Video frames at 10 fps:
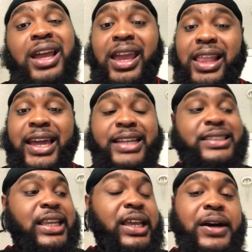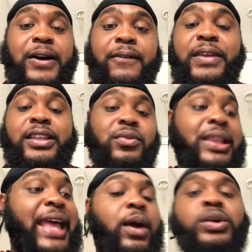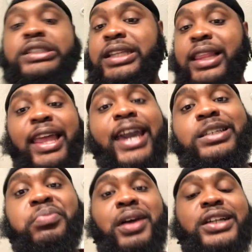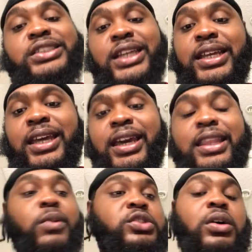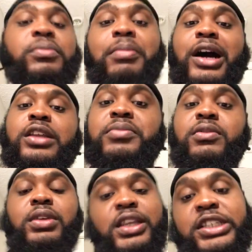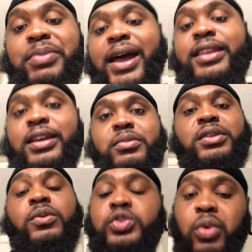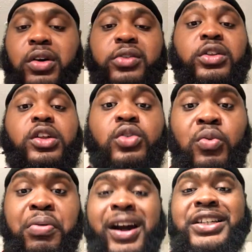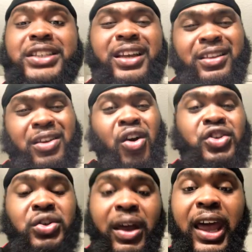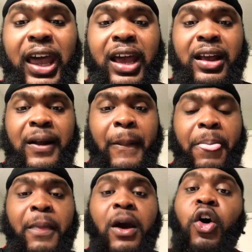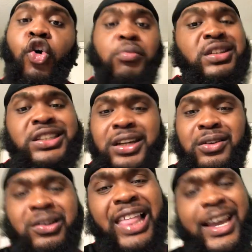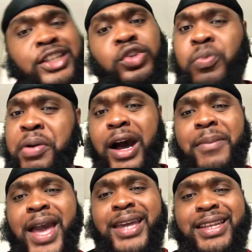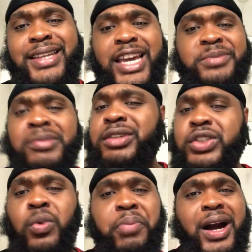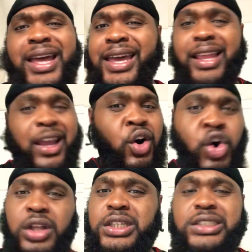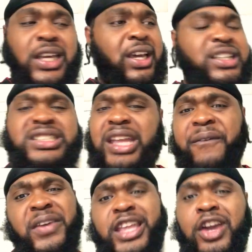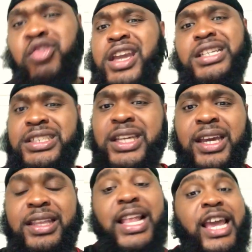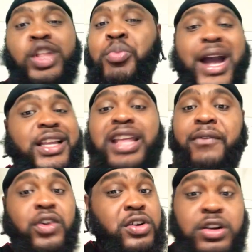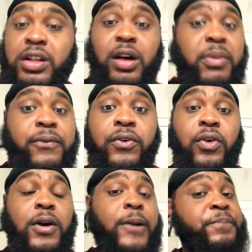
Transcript: And like I say, uh, Victory Lap was the last project that was about to be released by Nip. Nip was working on a new project, and he also had old material, like Tupac back in the day. Remember Tupac had like all these stuff in the crates that ain't nobody never heard of before.